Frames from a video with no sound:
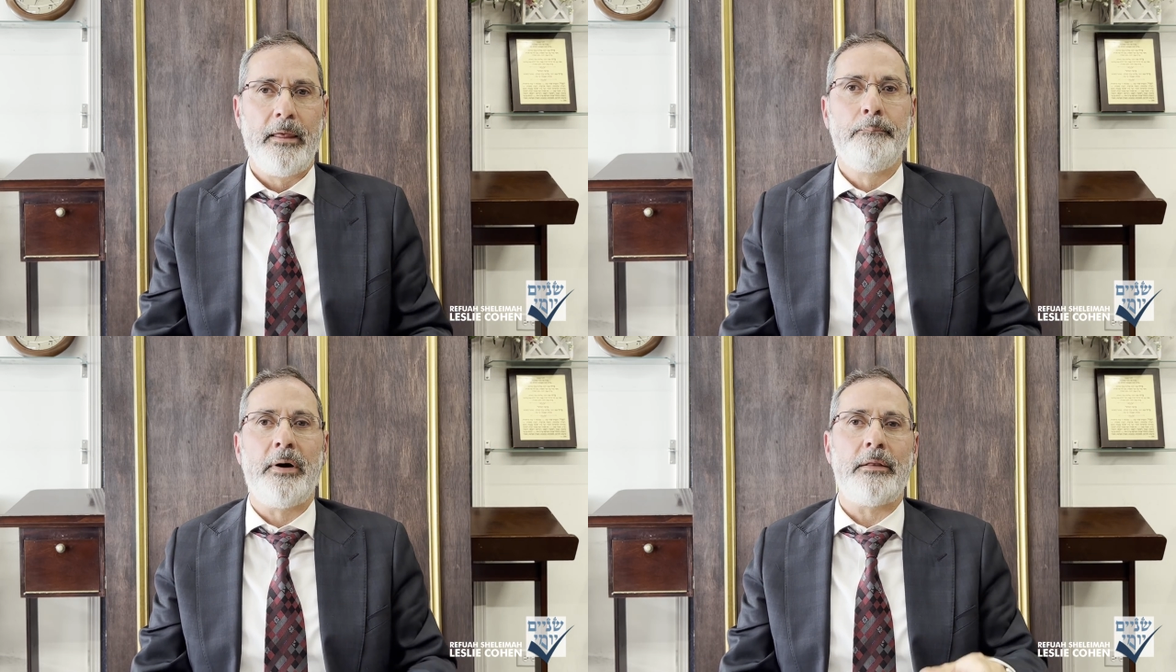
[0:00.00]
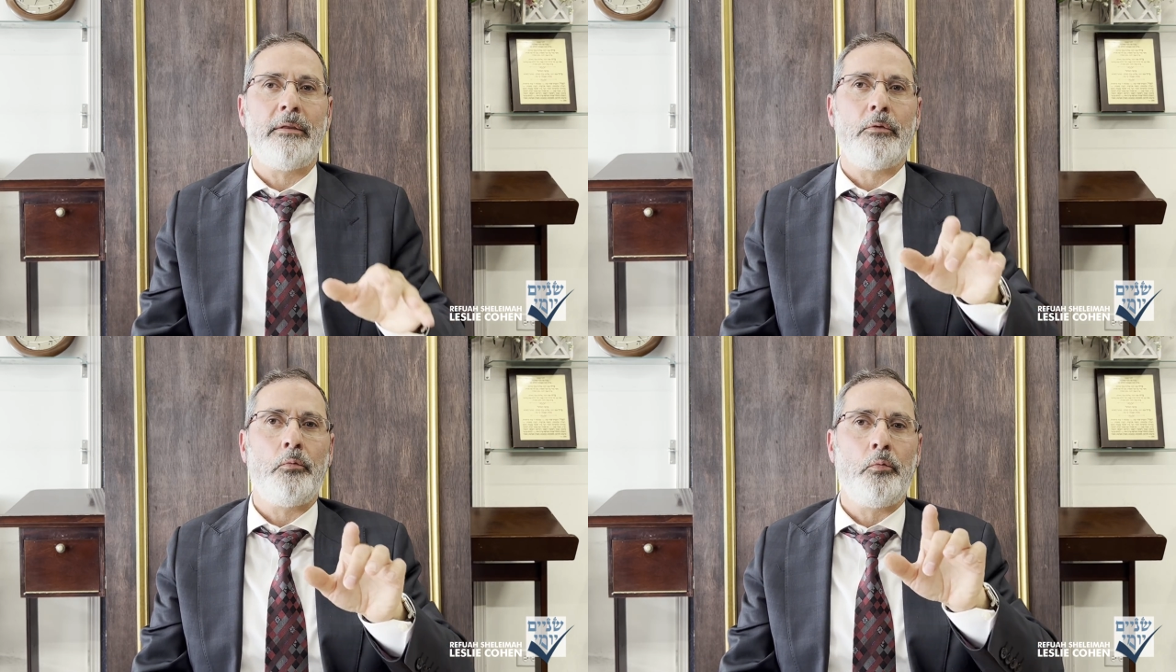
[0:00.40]
But
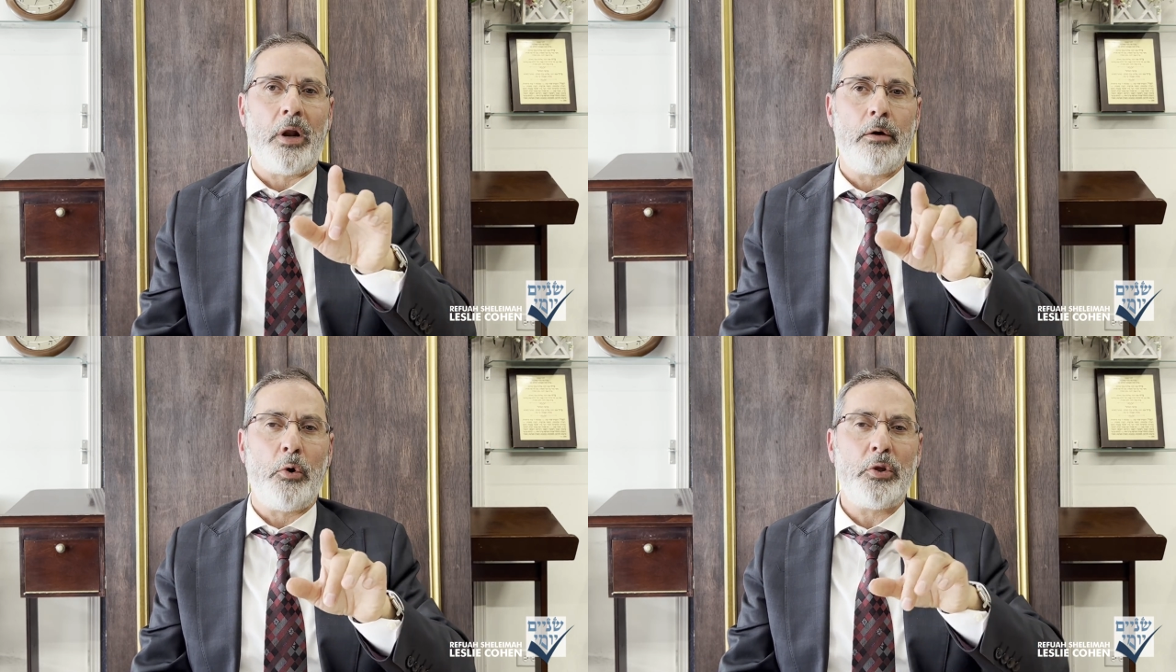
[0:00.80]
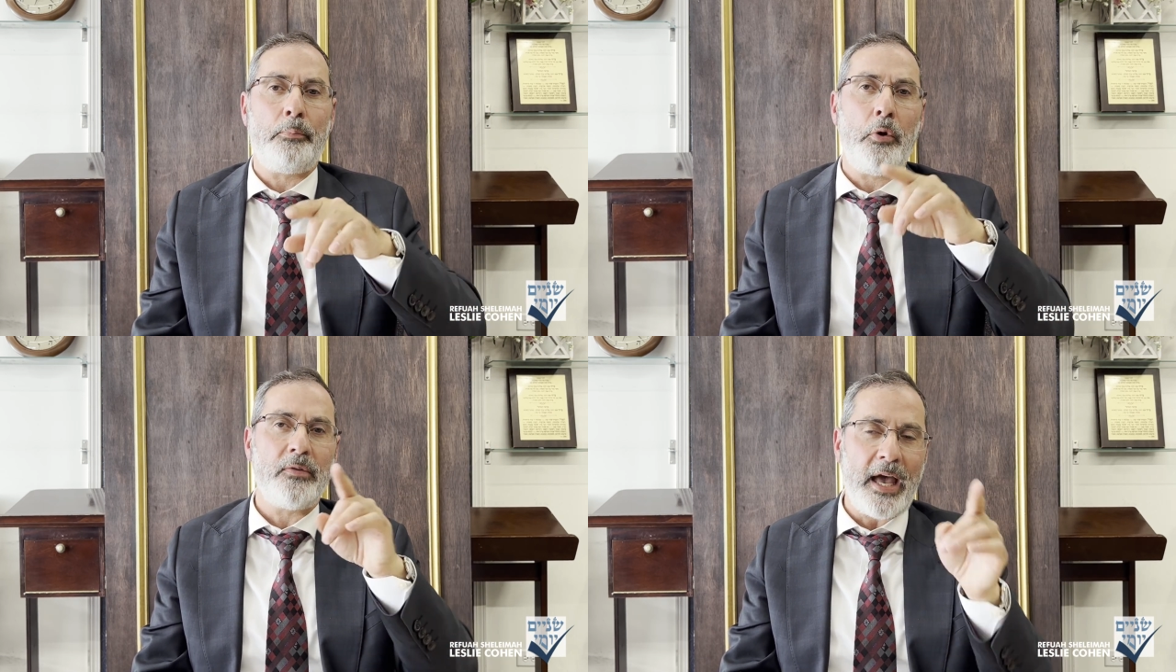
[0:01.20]
what I want to
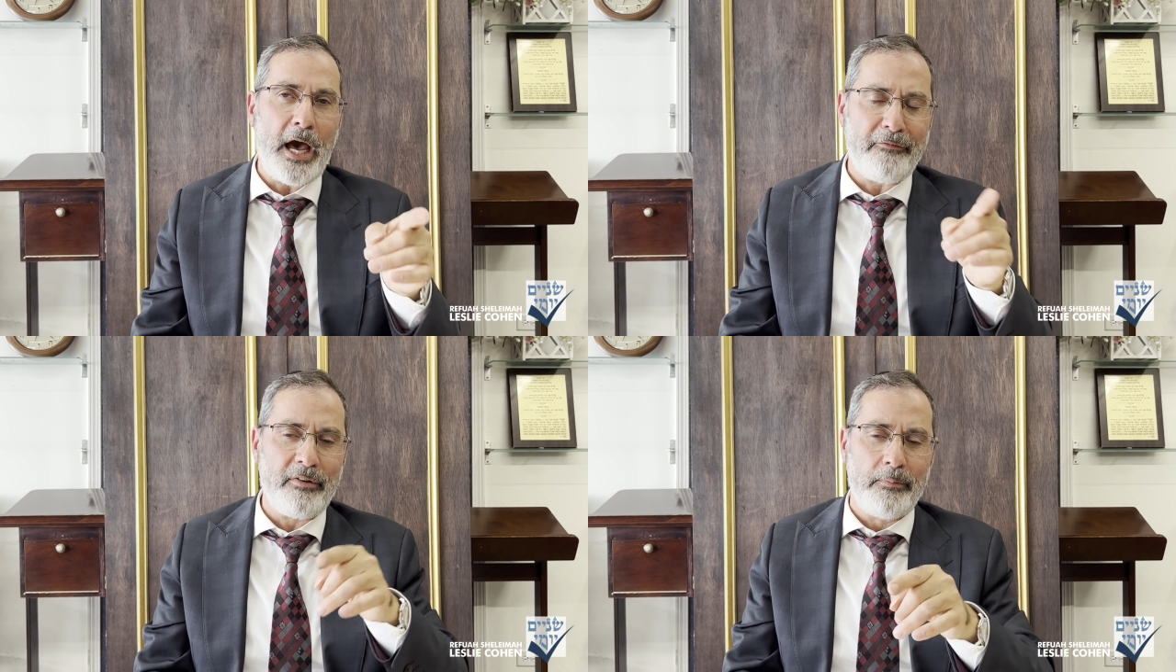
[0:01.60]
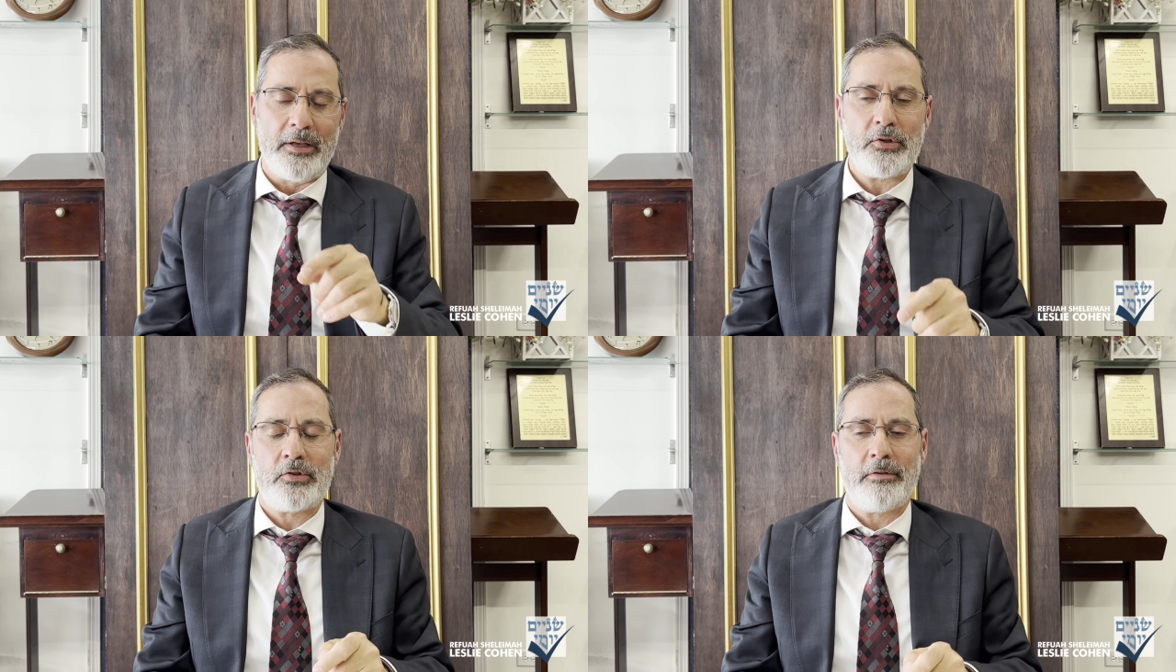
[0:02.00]
point out from
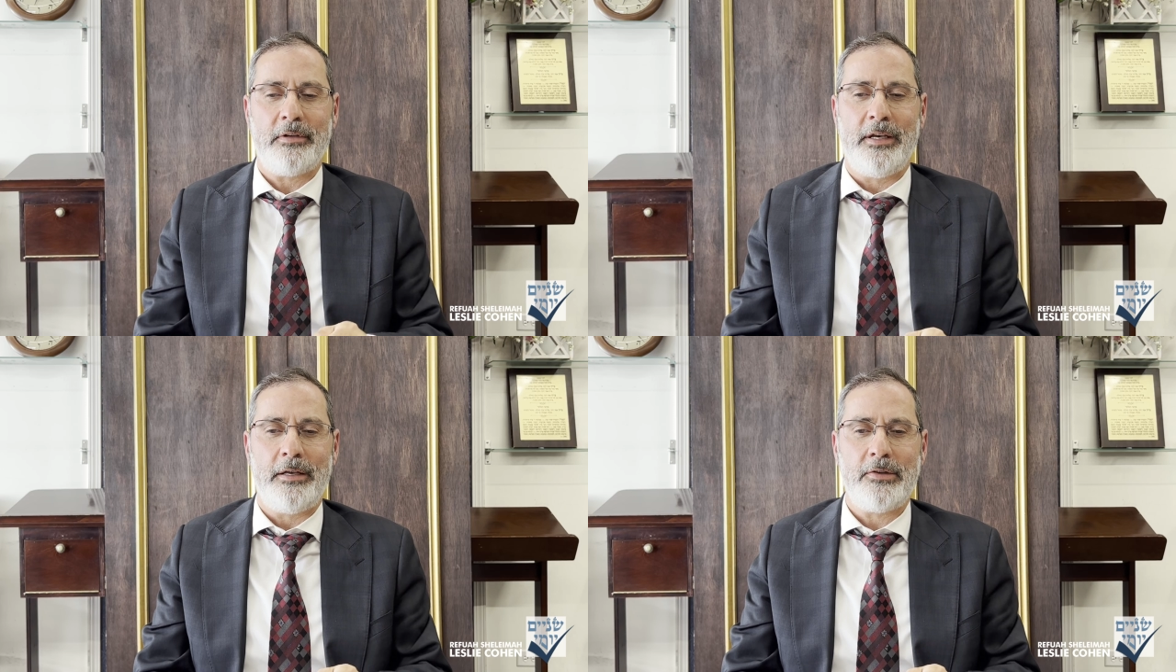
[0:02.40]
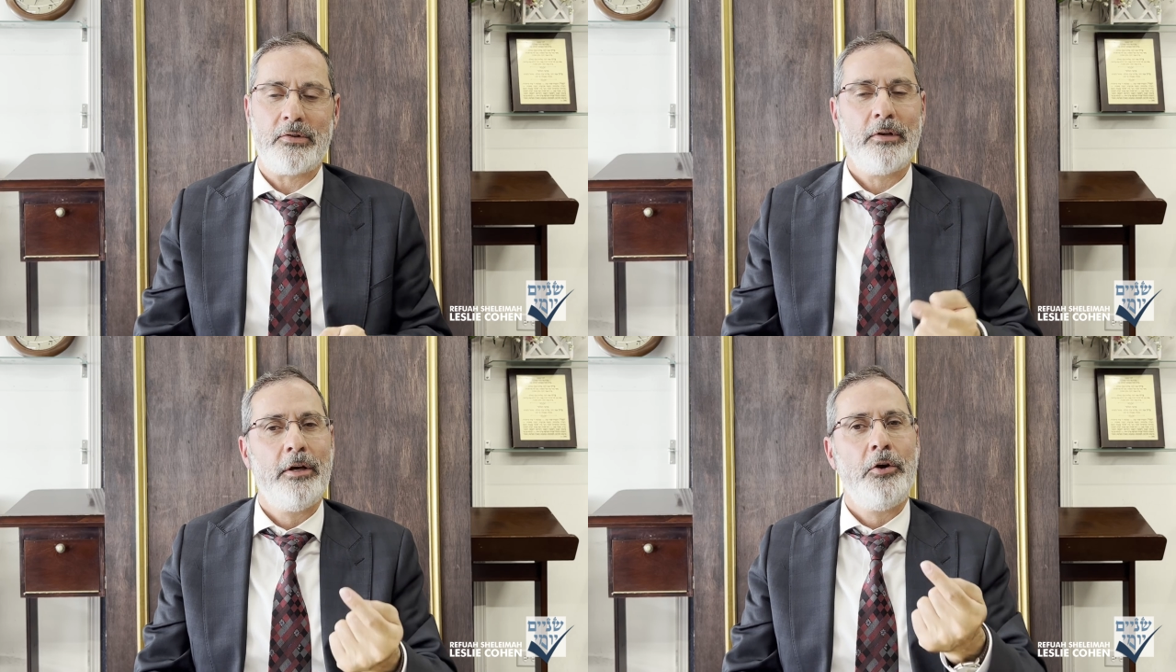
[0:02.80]
this is
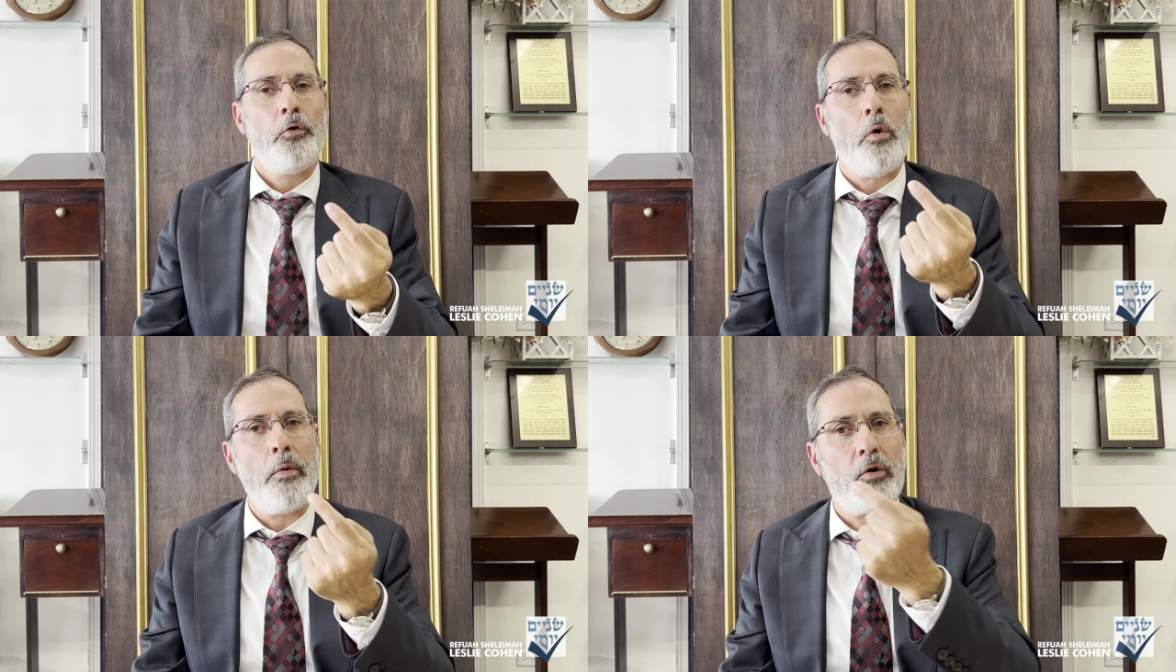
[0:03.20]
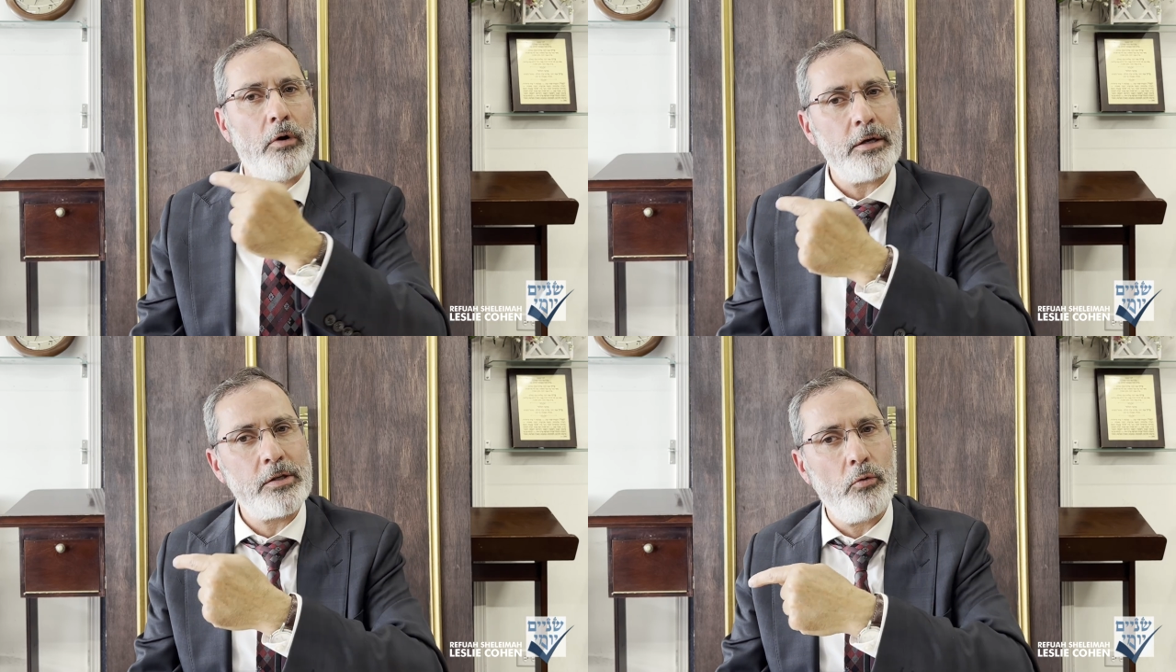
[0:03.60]
when we
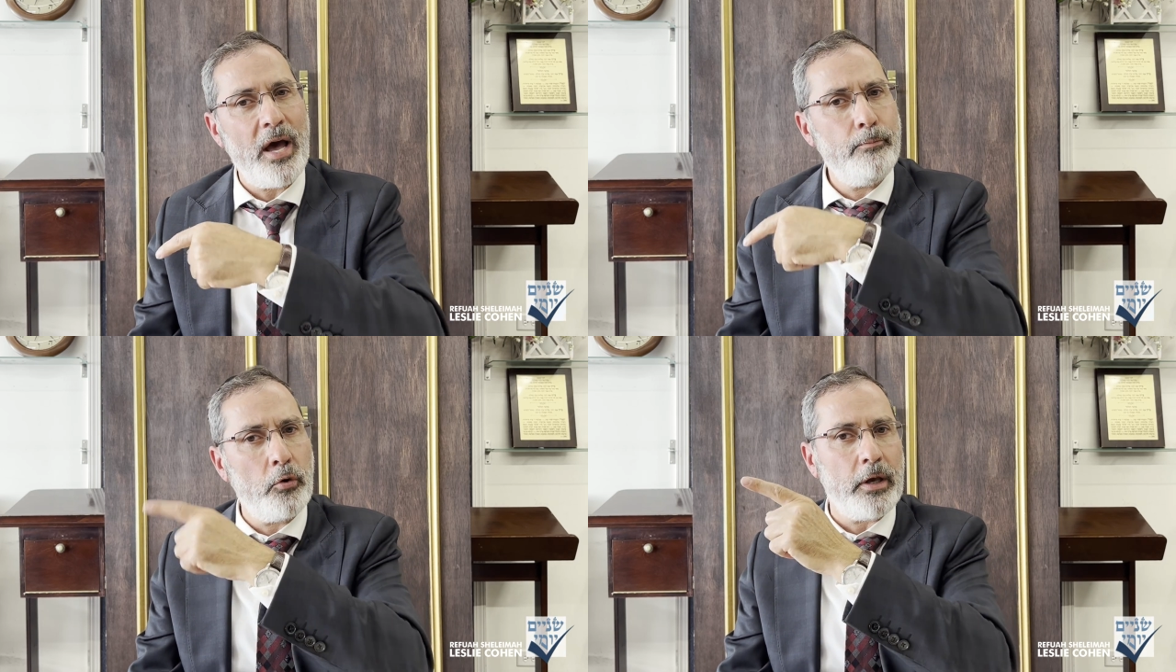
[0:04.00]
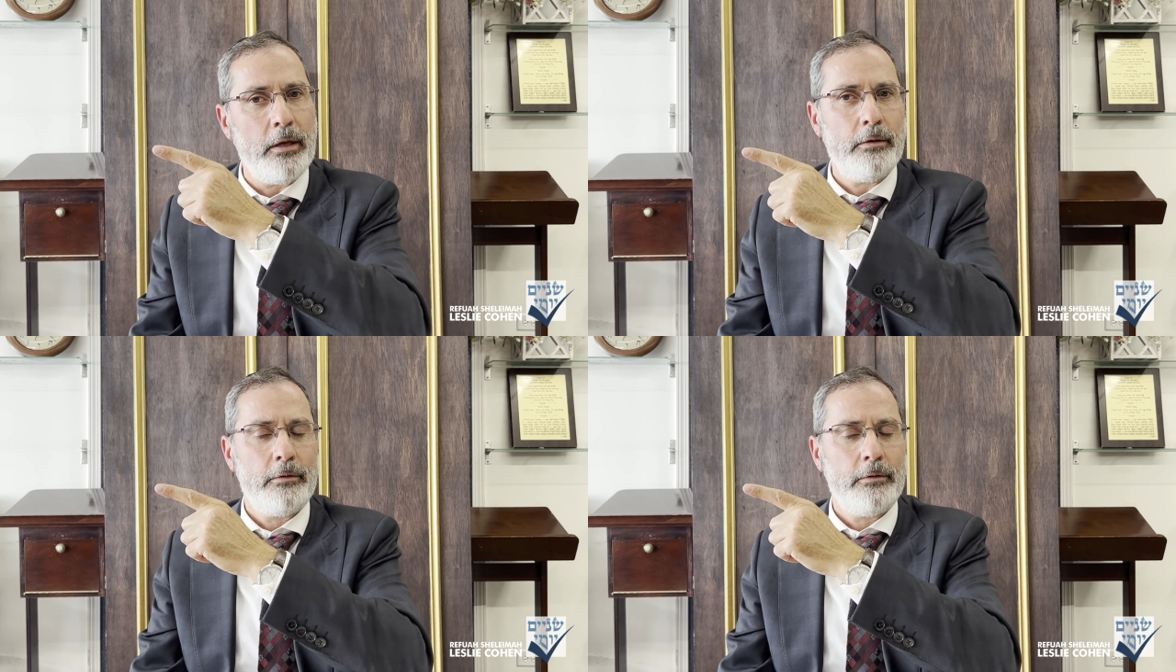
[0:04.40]
cross through Emori,